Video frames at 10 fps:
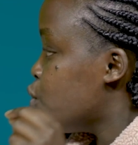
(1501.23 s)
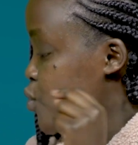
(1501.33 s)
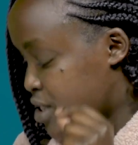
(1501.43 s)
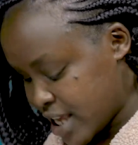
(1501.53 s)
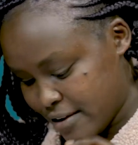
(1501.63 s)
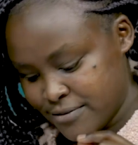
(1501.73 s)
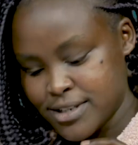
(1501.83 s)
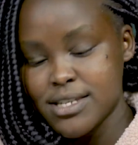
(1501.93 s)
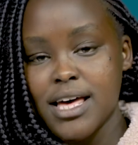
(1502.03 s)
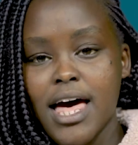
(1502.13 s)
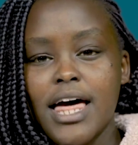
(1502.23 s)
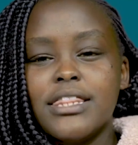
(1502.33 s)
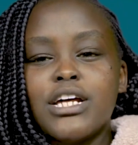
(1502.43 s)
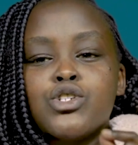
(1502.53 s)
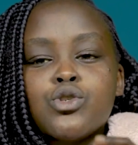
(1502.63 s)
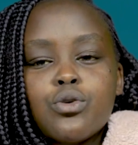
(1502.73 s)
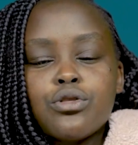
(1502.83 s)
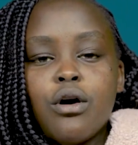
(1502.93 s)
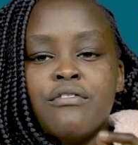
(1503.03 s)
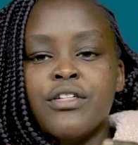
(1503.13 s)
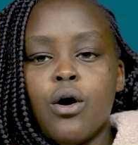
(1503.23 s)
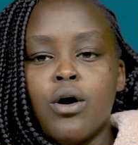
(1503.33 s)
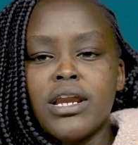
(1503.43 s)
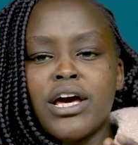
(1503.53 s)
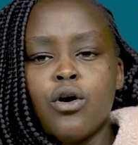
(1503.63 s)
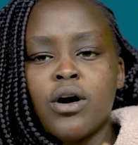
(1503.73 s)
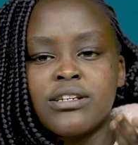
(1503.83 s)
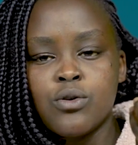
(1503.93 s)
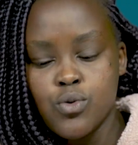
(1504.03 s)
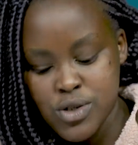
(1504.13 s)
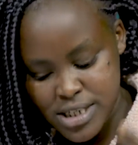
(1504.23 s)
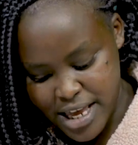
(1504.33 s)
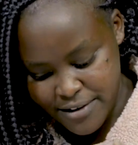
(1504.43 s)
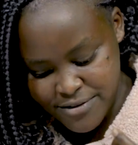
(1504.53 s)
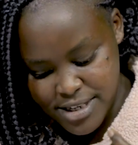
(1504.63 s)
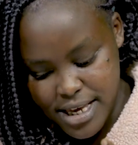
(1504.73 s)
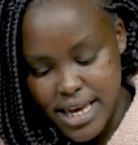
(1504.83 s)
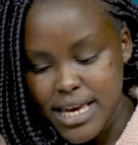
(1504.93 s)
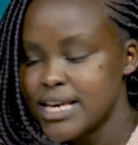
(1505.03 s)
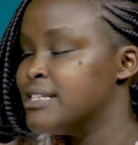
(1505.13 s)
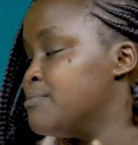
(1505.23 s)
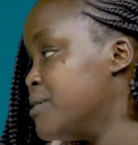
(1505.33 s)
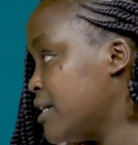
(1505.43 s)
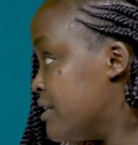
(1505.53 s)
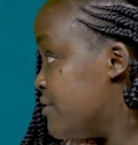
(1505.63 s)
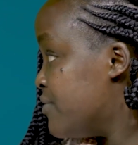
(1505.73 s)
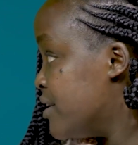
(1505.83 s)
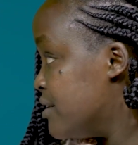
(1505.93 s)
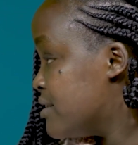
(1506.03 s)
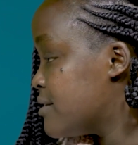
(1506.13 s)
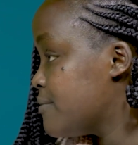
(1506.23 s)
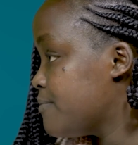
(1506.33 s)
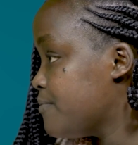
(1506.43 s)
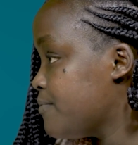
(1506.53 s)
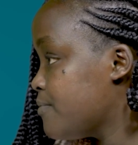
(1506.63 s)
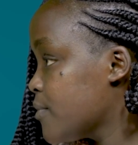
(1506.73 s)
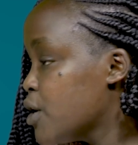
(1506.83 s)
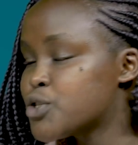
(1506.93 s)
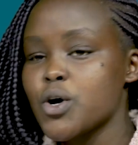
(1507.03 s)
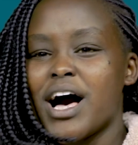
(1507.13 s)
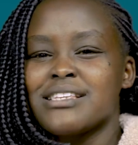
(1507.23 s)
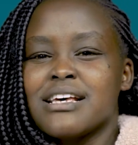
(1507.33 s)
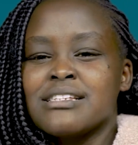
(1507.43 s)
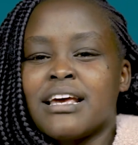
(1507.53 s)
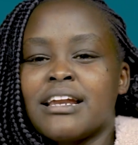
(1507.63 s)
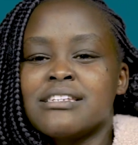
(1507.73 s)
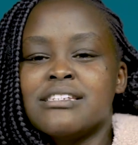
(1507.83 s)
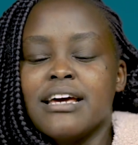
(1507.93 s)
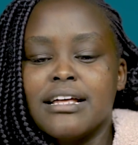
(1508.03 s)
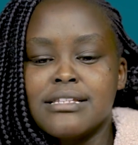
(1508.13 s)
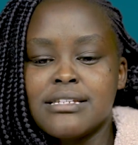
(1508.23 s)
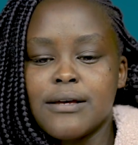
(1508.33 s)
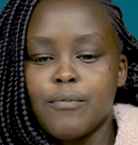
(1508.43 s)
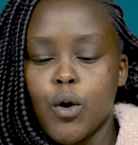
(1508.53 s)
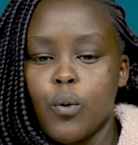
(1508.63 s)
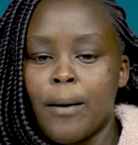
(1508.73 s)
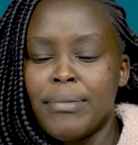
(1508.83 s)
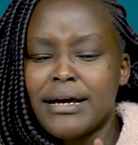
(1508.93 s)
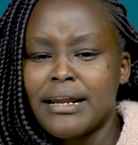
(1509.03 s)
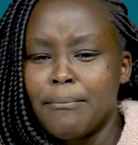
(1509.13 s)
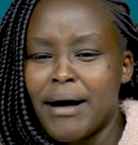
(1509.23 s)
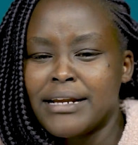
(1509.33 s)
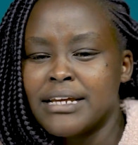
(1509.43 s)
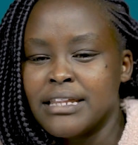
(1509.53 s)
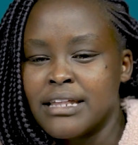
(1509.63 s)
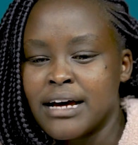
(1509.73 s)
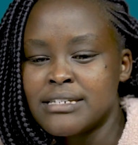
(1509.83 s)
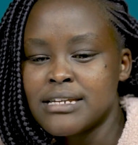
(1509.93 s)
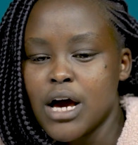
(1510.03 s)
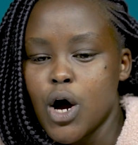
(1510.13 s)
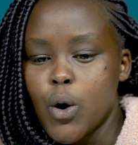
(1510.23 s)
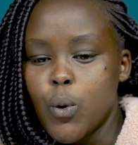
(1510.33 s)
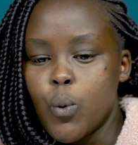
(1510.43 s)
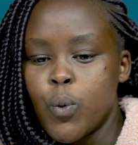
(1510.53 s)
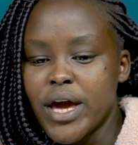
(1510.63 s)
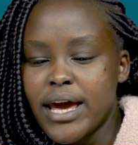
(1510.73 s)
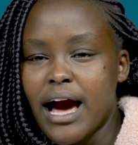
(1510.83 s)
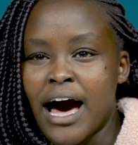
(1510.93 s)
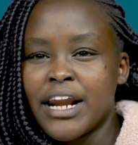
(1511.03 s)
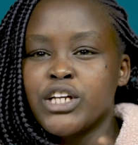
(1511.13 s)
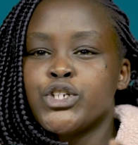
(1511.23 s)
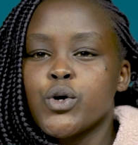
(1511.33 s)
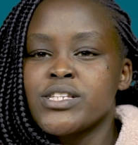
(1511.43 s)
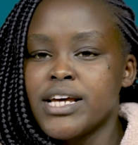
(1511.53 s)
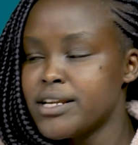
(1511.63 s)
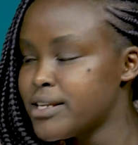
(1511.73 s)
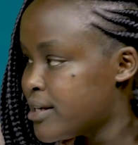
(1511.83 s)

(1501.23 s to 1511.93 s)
who saves, mm -hmm. the truth of the only God who saves wow. is being revealed. Amen. Mm. So, us as Christians, mm. we are being reminded that we are a chosen